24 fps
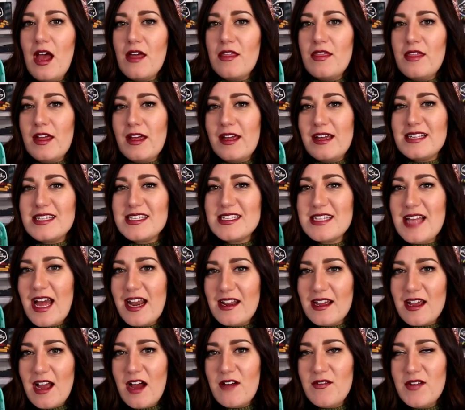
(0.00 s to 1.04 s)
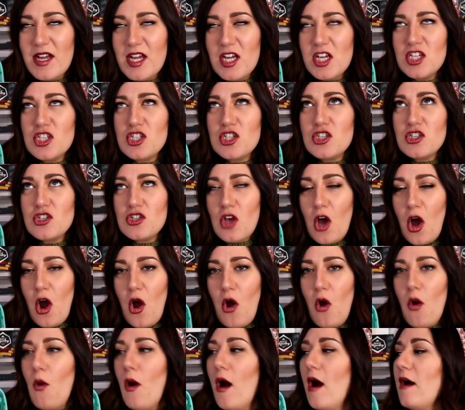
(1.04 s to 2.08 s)
The aesthetic of it is
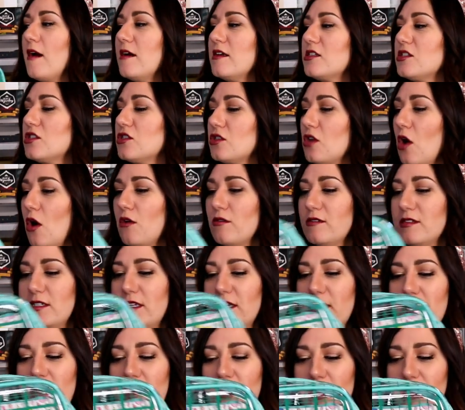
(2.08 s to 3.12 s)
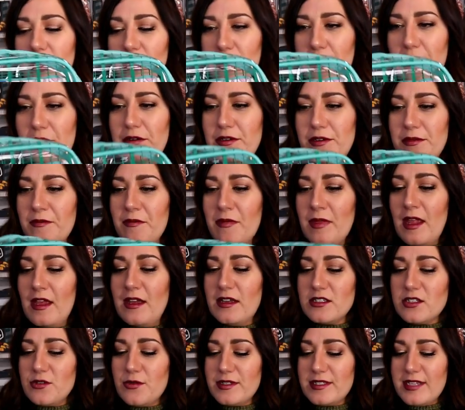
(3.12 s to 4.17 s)
so, so stinking cute.
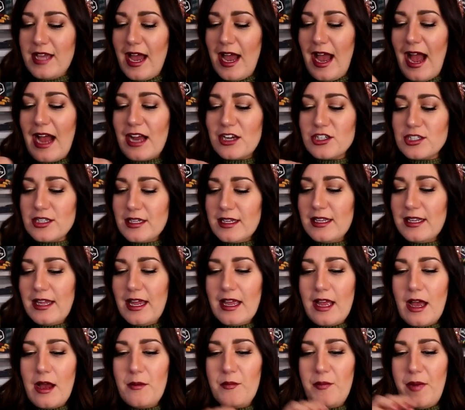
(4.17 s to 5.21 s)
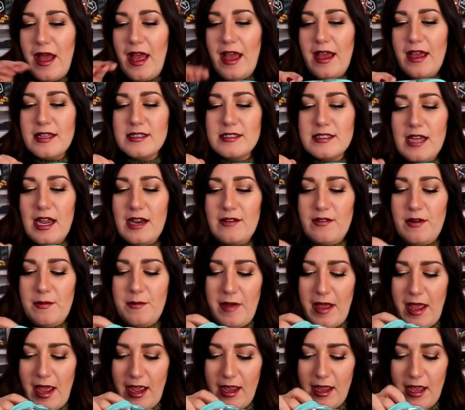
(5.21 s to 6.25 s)
So it's actually like a bag inside of a
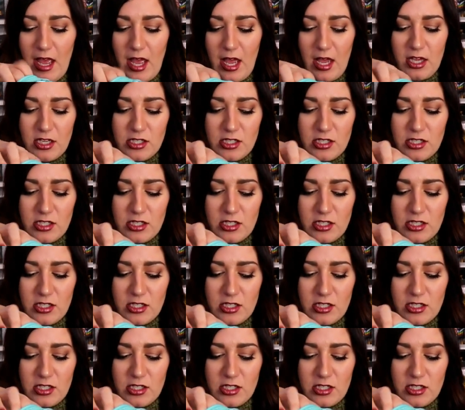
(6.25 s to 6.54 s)
bag.